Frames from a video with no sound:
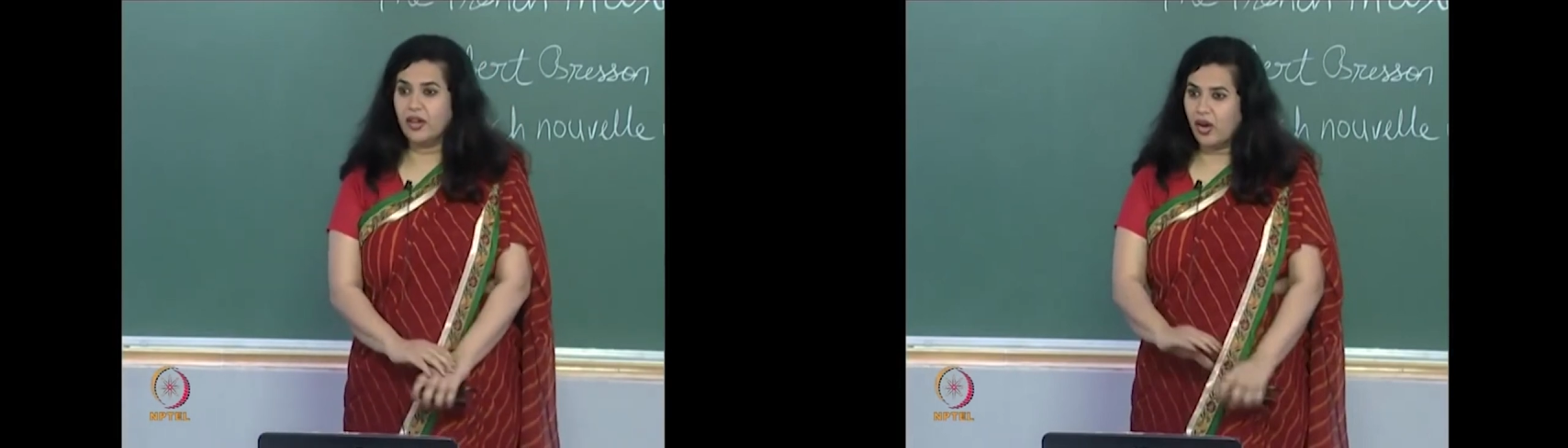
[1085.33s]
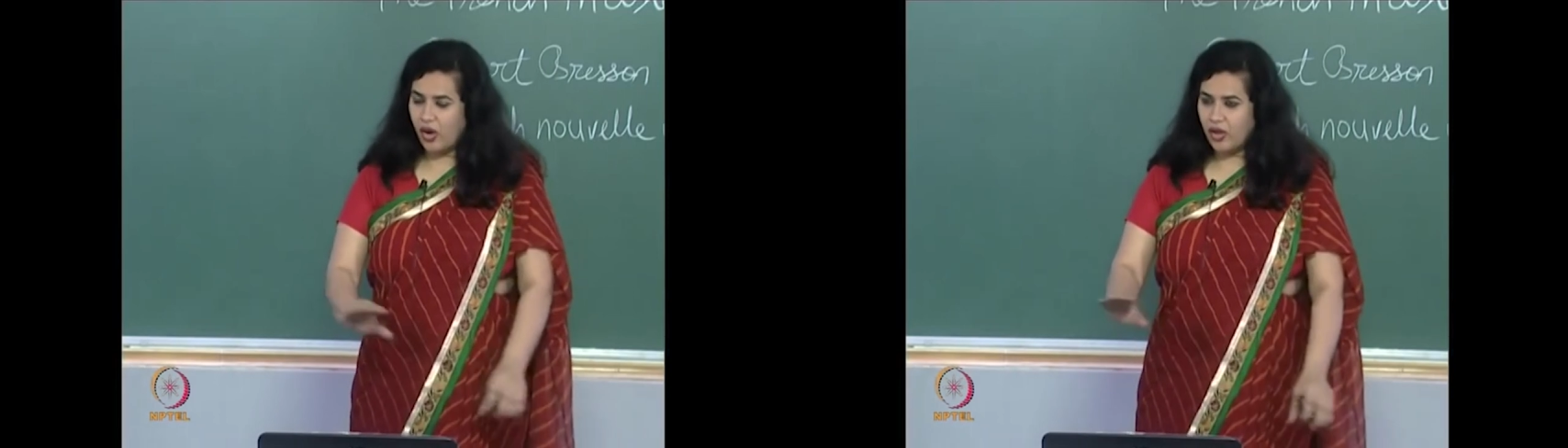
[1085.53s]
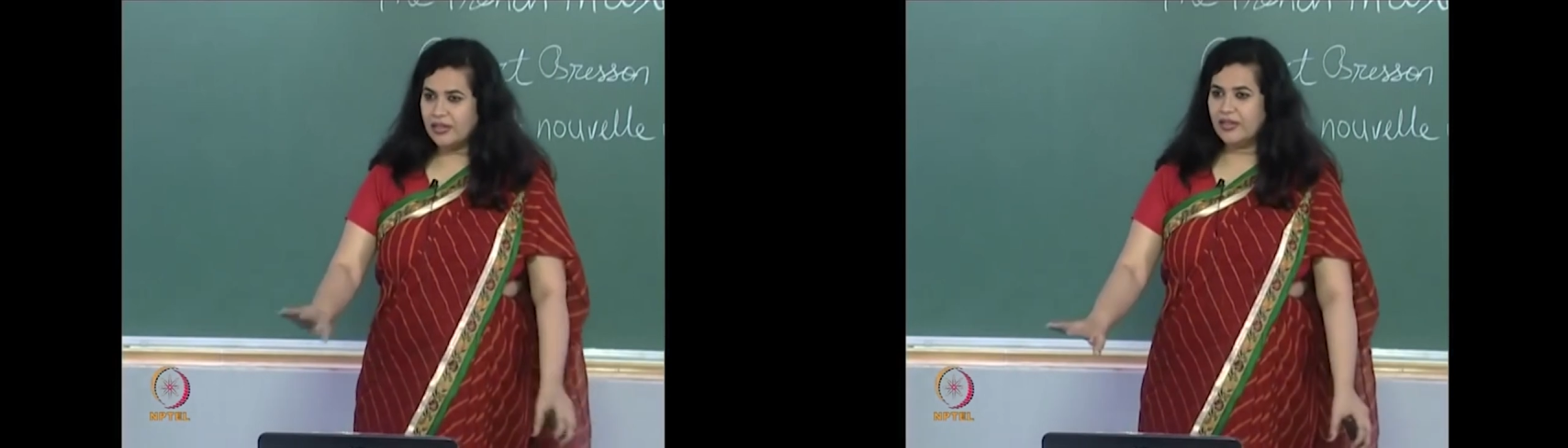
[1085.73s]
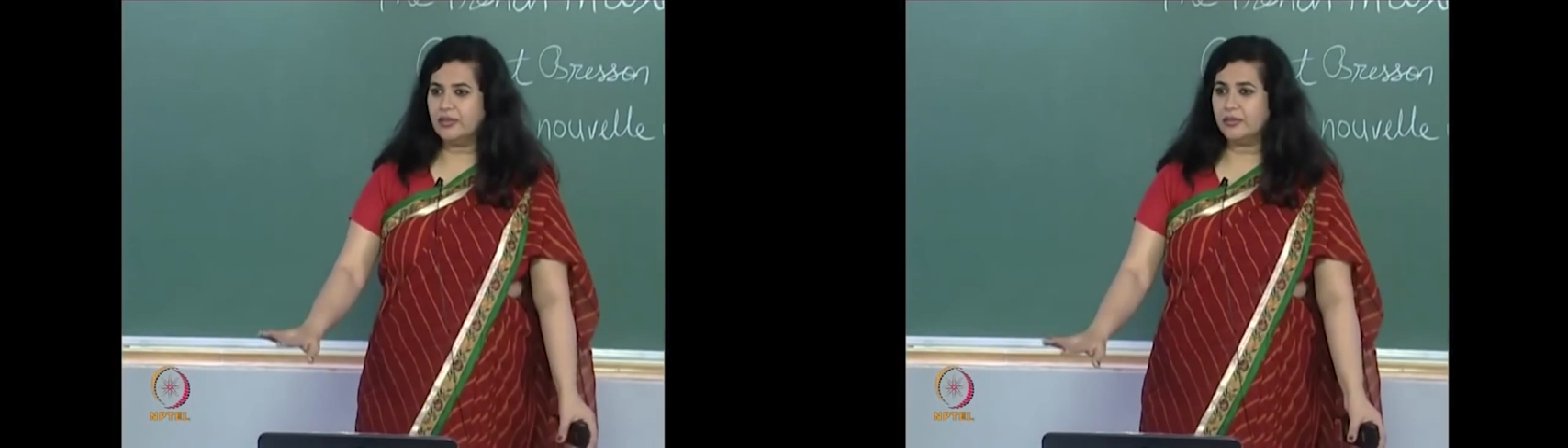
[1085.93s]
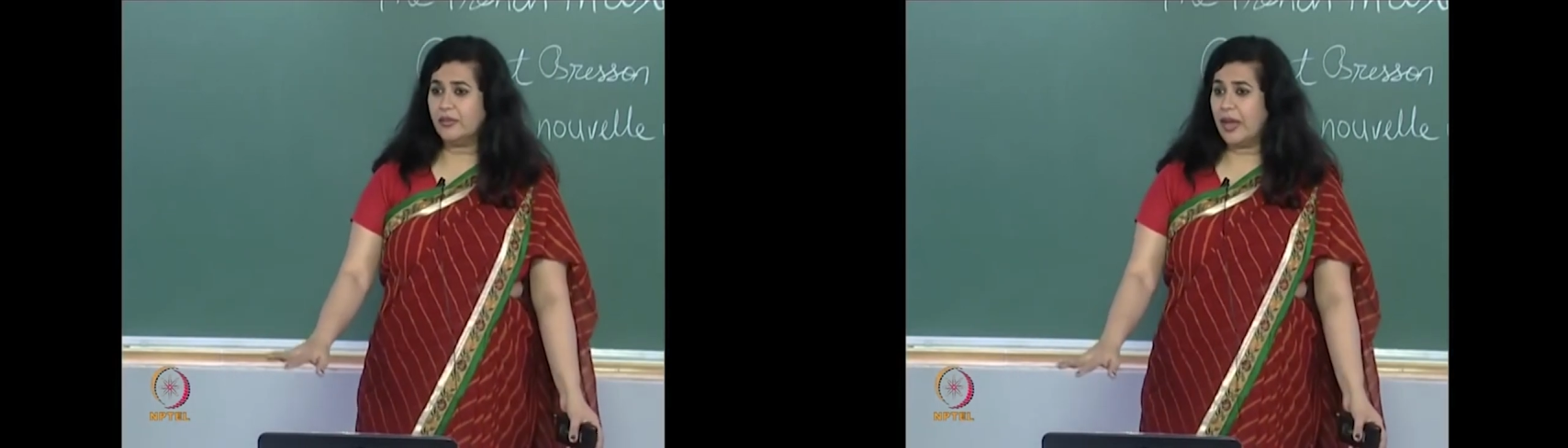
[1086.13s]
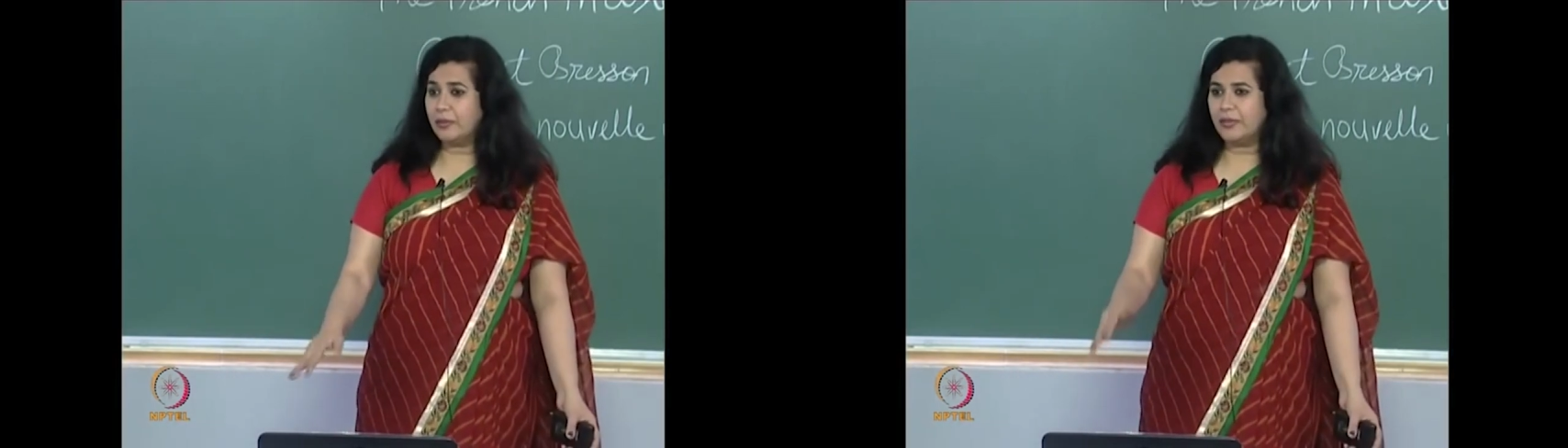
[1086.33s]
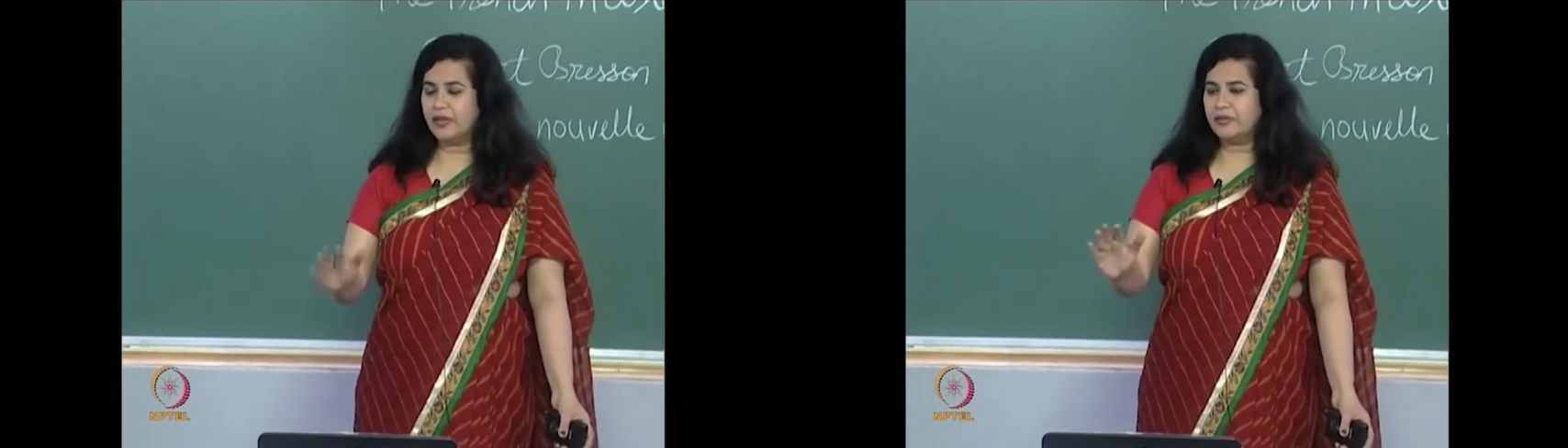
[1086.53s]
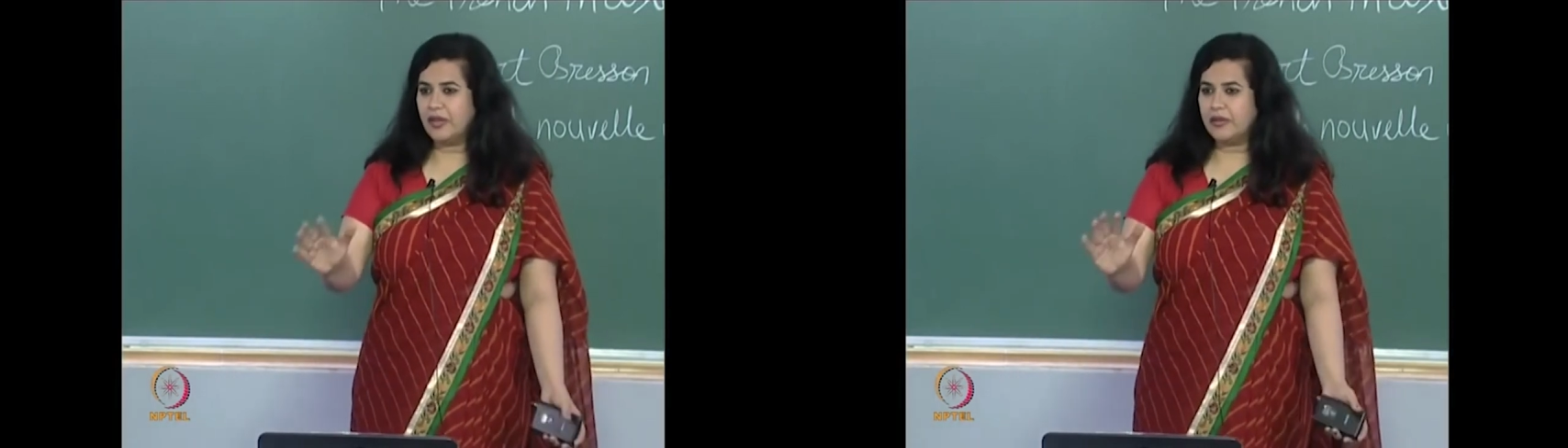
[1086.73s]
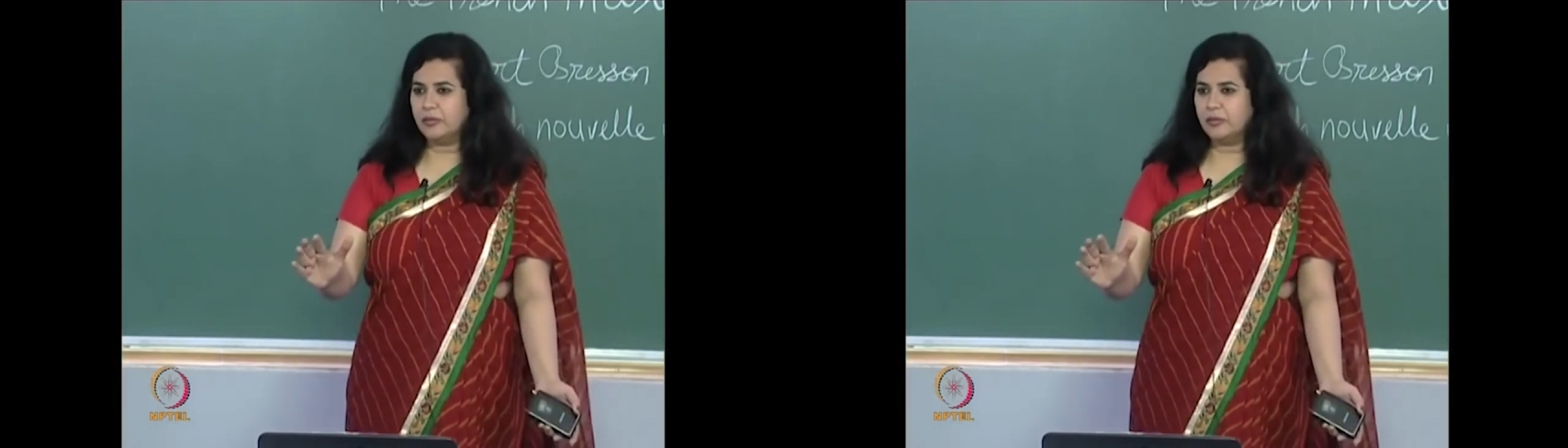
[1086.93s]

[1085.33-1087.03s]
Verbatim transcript: All these fam uh, uh,